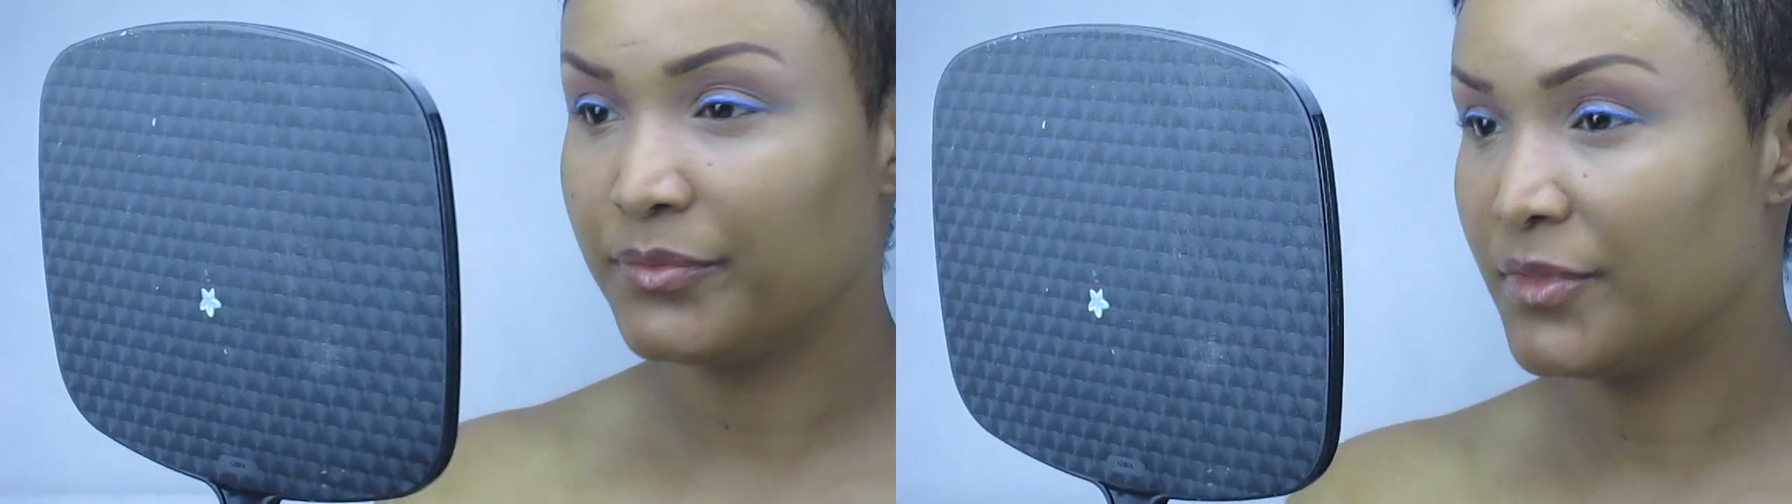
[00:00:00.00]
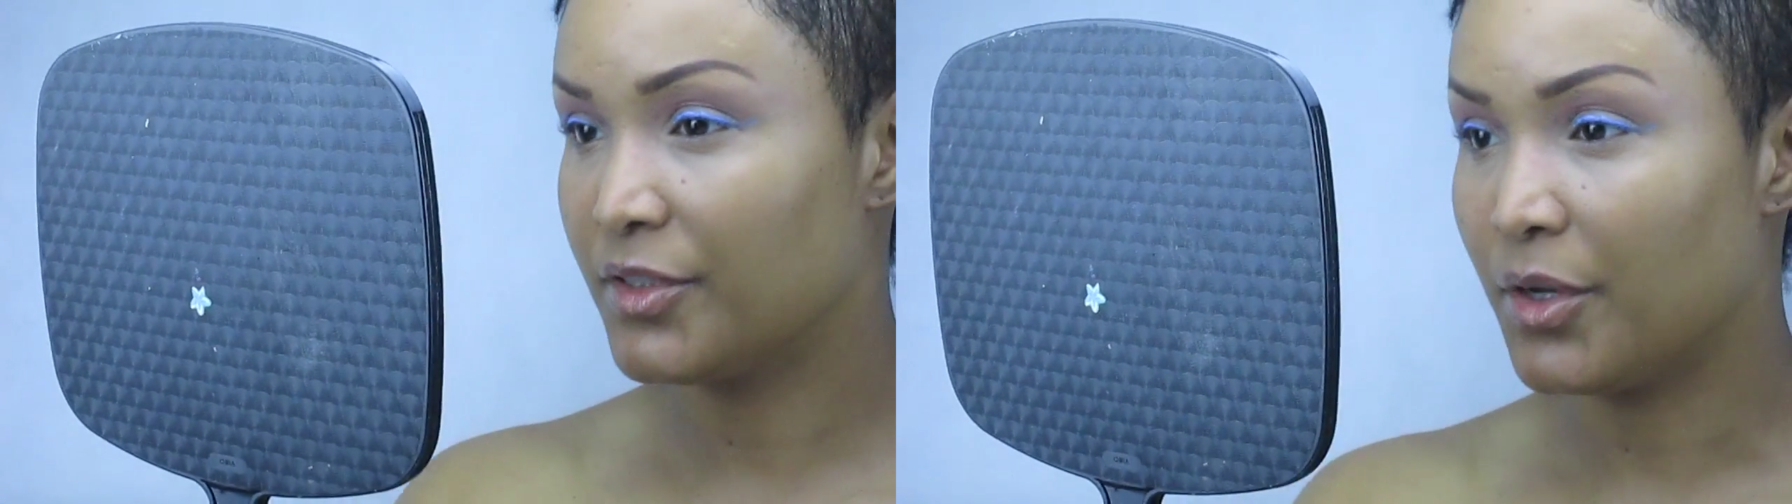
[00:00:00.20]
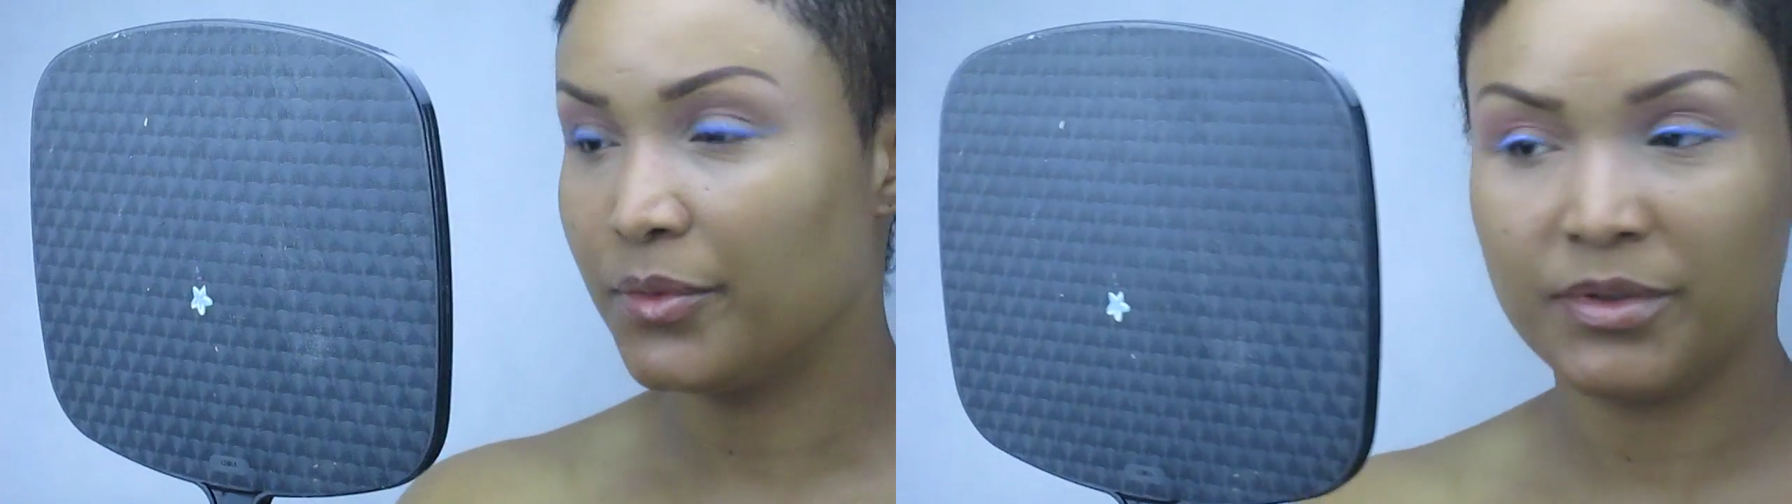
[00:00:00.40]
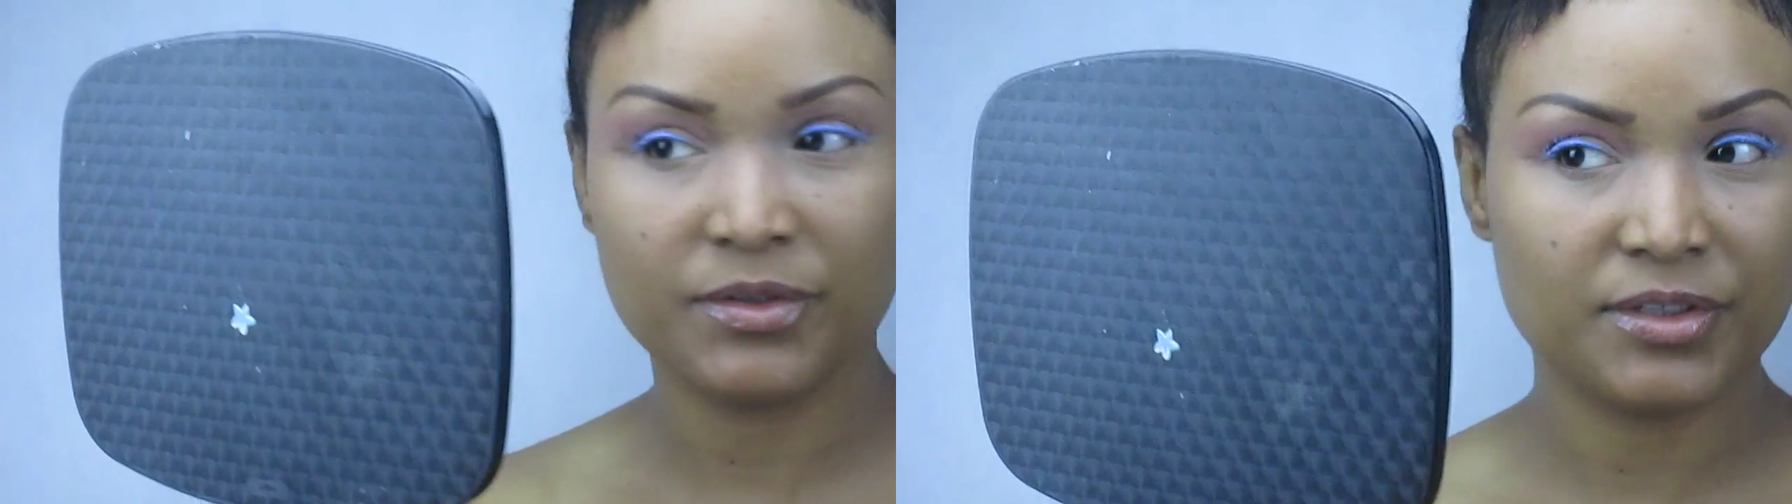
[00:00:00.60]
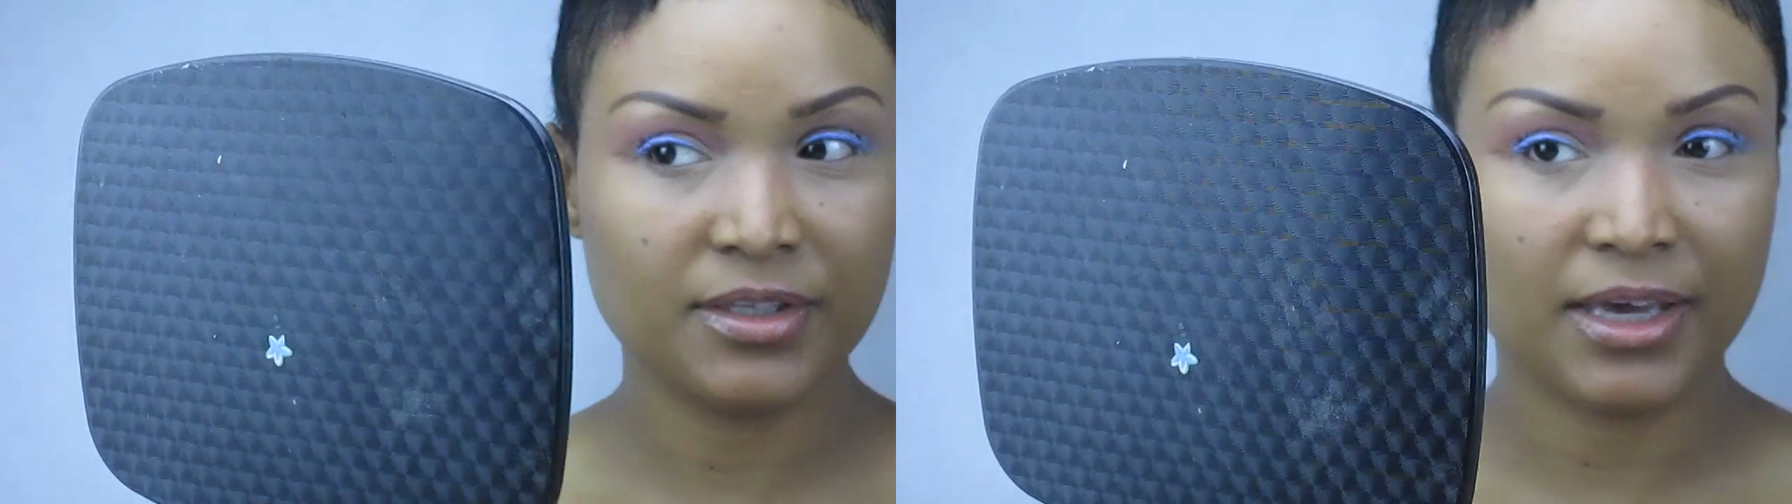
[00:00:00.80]
So you
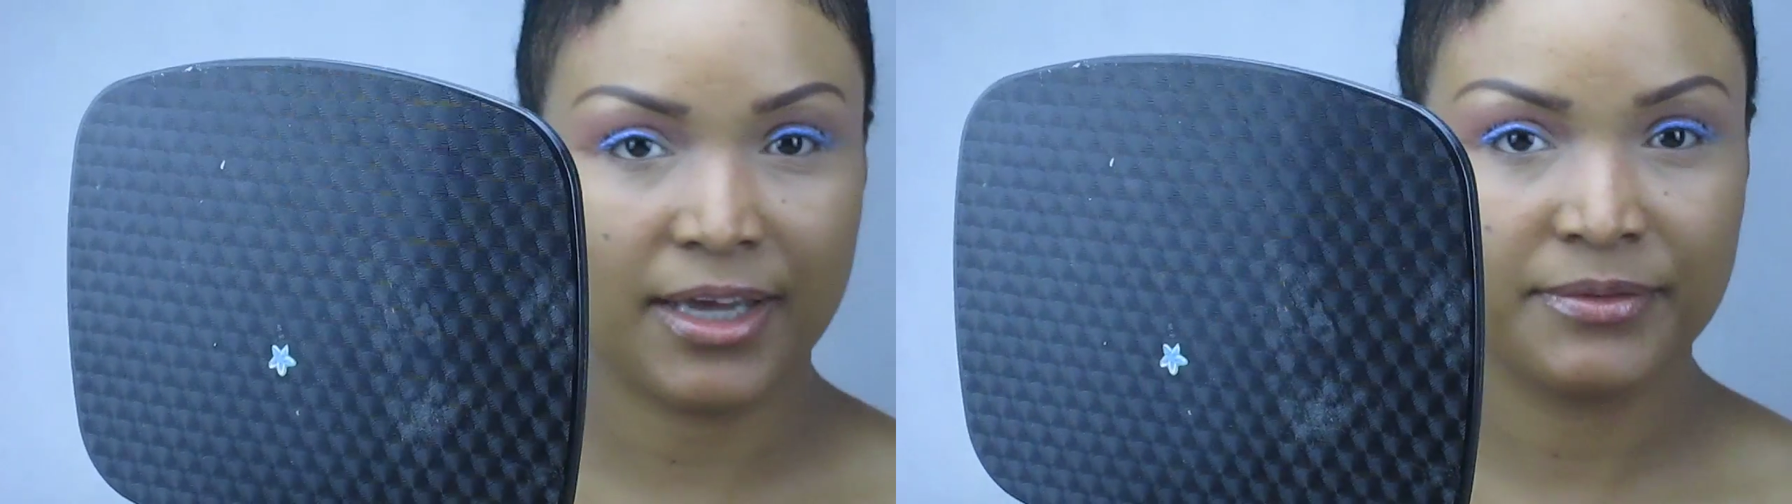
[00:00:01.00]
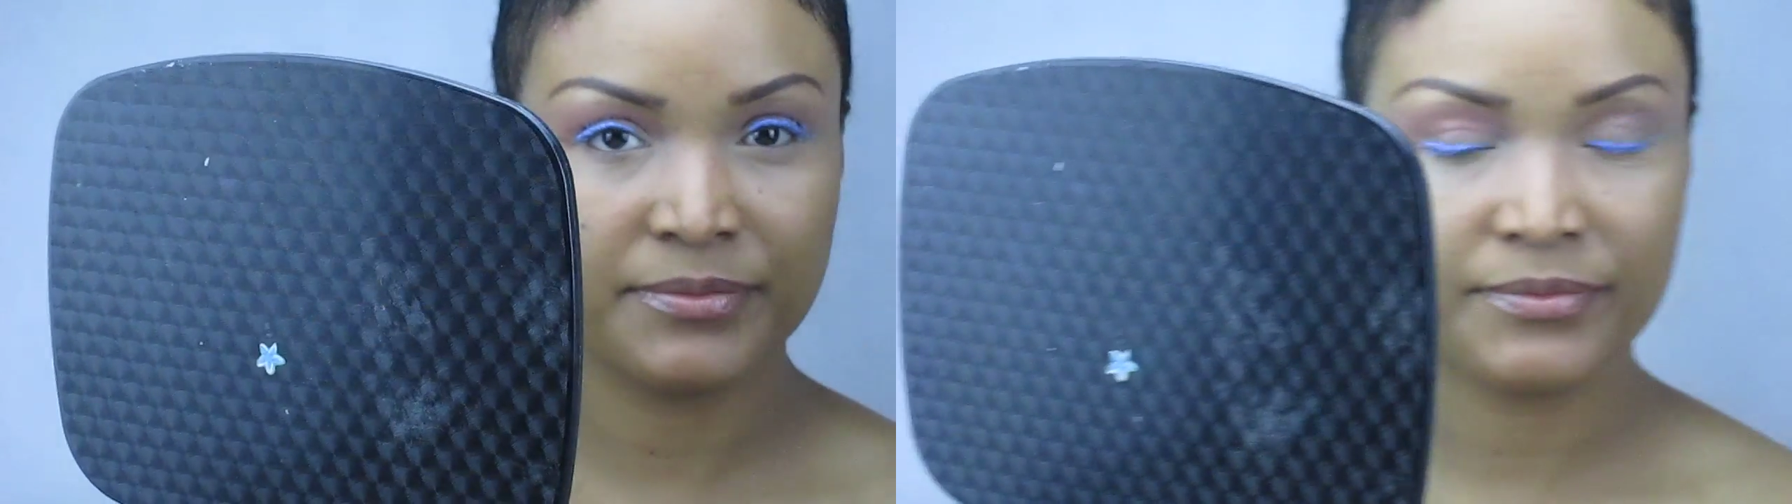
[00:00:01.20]
see that.